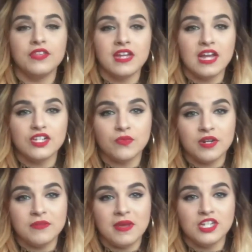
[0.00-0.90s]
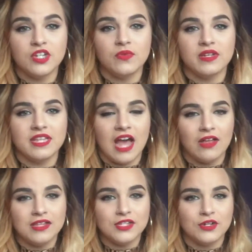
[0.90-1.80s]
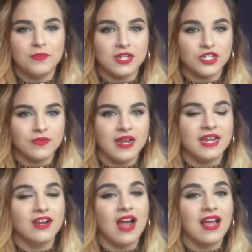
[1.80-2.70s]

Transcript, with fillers: thing I just wanted to mention quickly, I'll insert a picture right here.